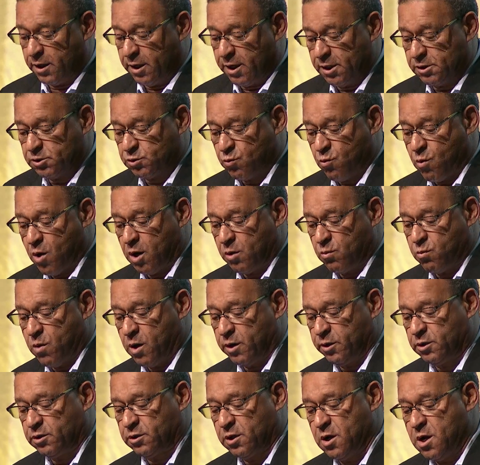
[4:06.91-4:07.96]
is what
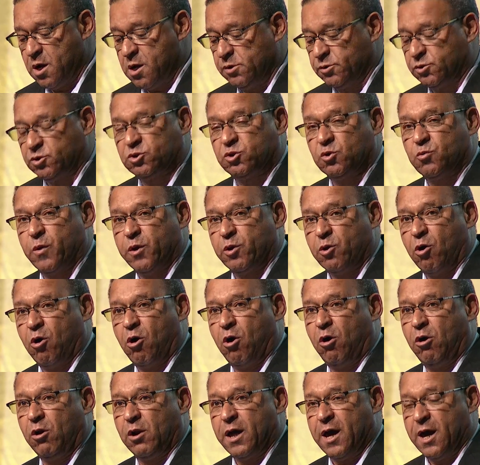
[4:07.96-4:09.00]
one turns to when
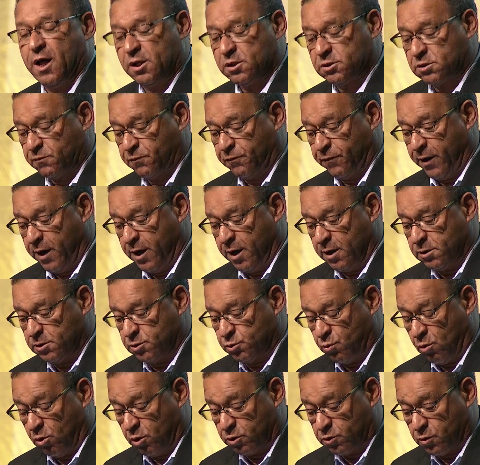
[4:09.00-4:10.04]
all else fails,
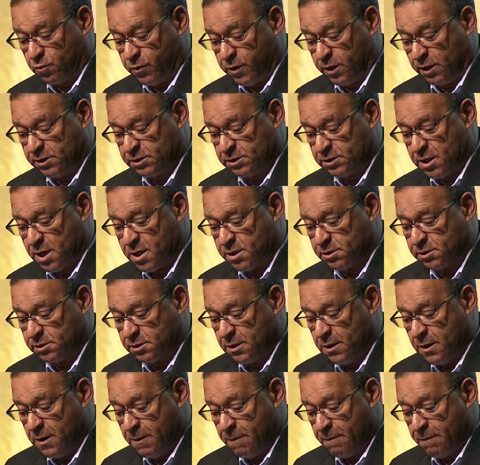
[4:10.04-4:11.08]
Walter Wink says,
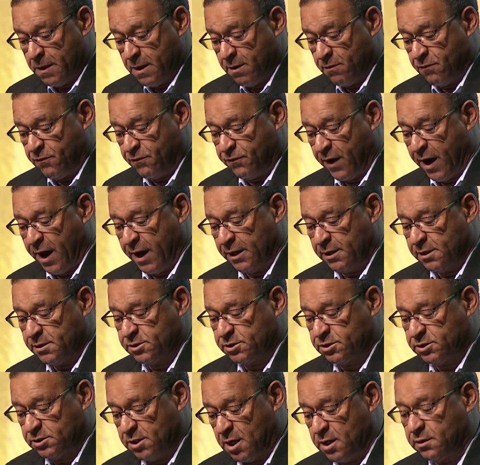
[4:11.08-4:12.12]
violence
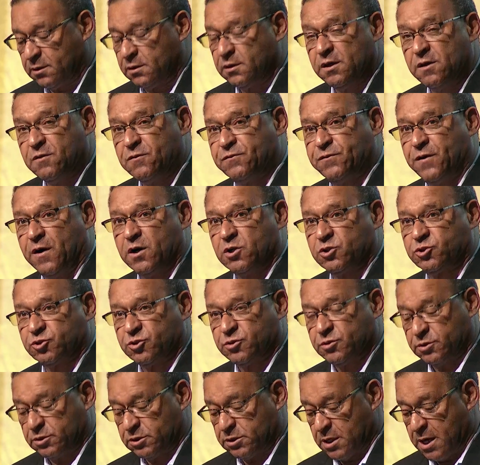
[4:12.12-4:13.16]
certainly
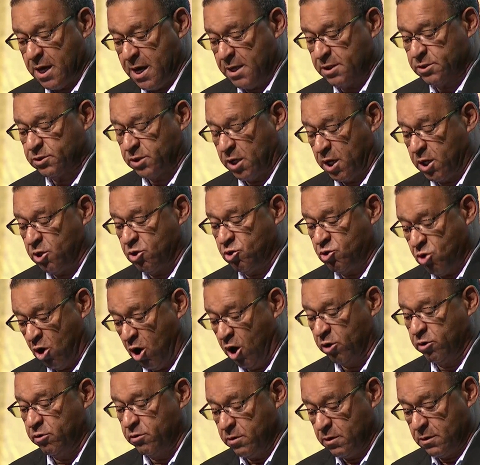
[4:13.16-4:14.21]
functions as a
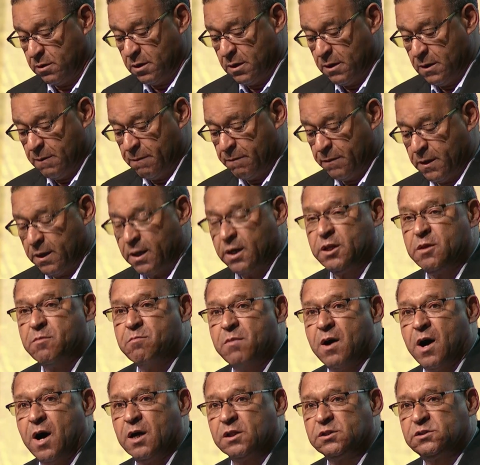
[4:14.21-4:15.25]
God. It
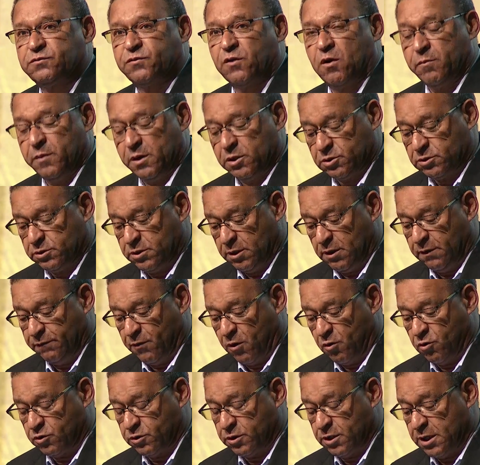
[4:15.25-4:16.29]
demands from its
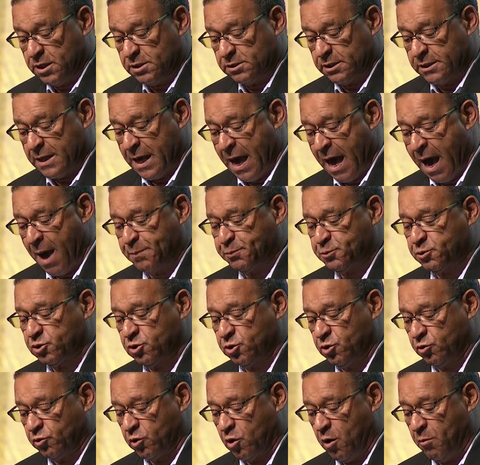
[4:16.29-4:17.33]
devotees an
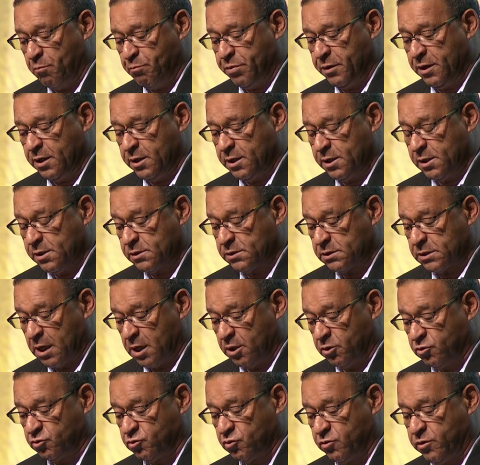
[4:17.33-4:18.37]
absolute obedience
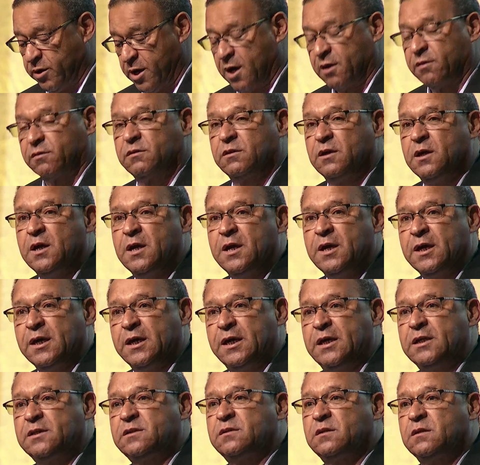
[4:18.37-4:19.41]
unto death.
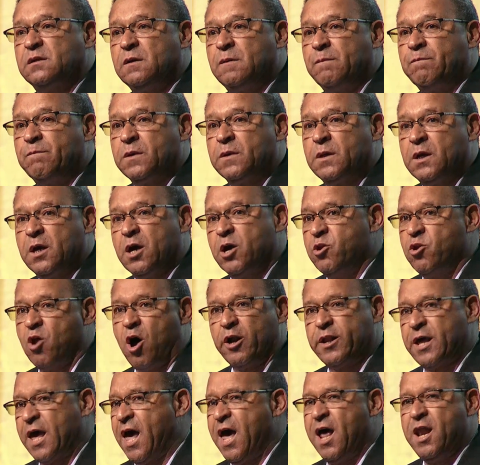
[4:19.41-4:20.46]
It, and
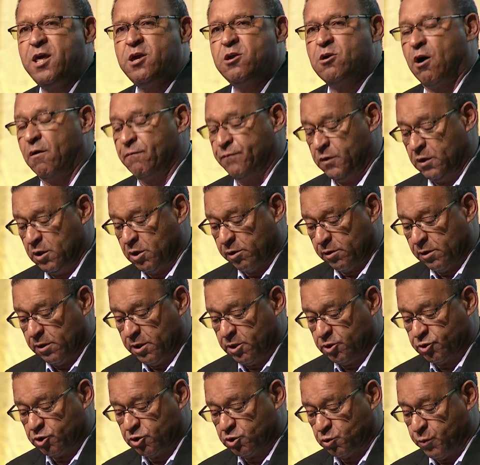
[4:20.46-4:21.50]
not any of the
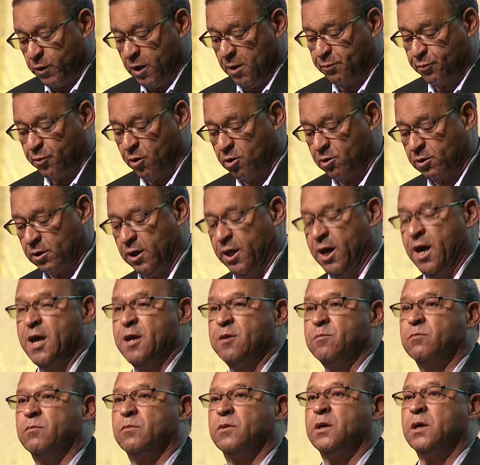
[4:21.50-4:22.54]
religions we
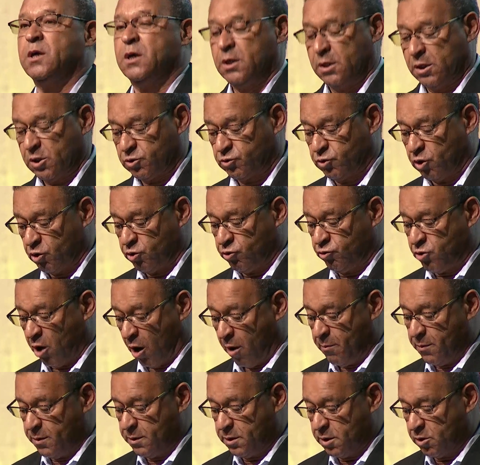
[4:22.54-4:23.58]
proclaim, is the
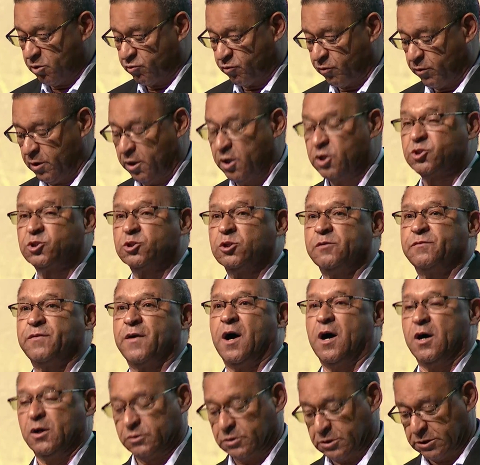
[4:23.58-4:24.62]
dominant religion of
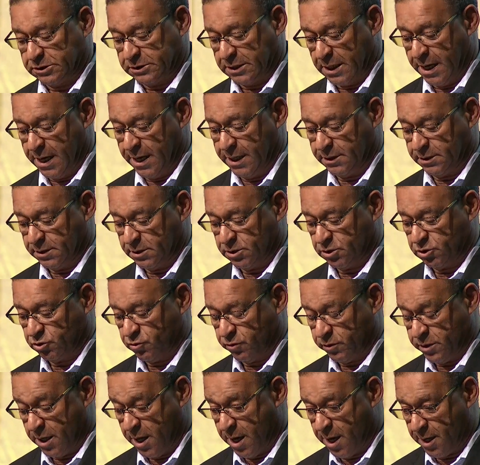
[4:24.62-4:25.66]
our societies
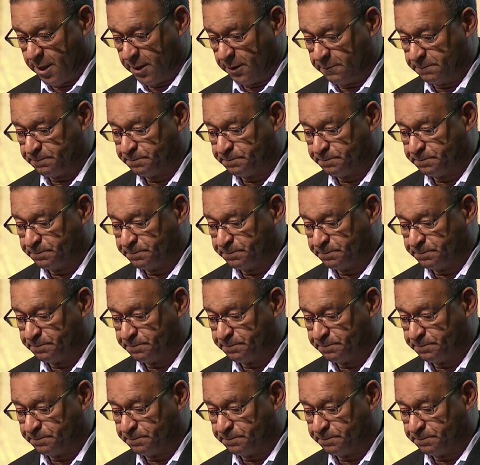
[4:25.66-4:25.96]
today.